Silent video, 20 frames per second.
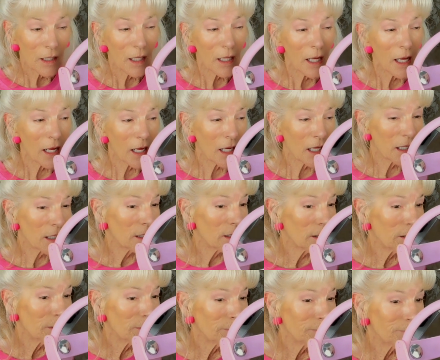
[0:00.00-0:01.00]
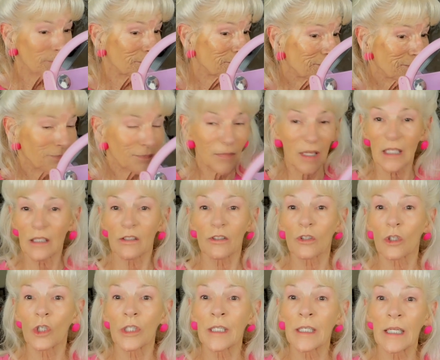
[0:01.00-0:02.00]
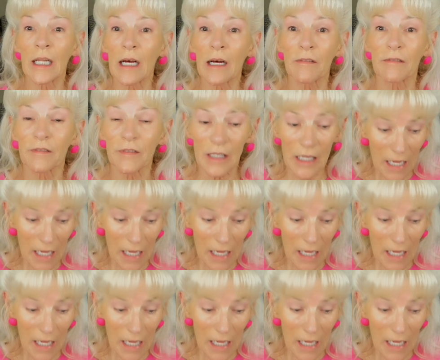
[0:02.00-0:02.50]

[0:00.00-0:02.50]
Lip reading: And that's good enough.